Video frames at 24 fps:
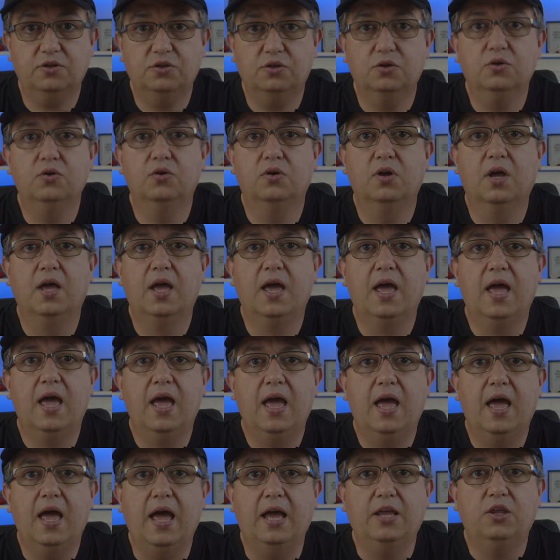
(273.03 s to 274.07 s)
do,
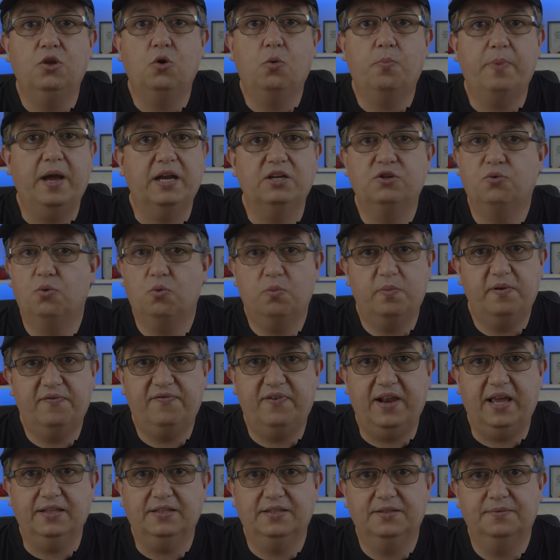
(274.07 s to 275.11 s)
your battery will be
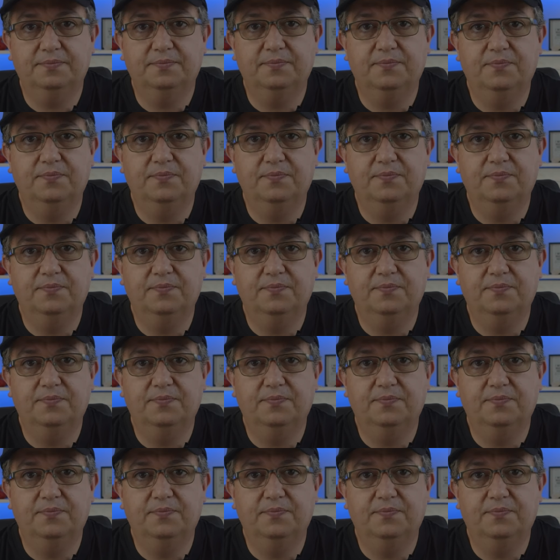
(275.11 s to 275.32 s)
flat.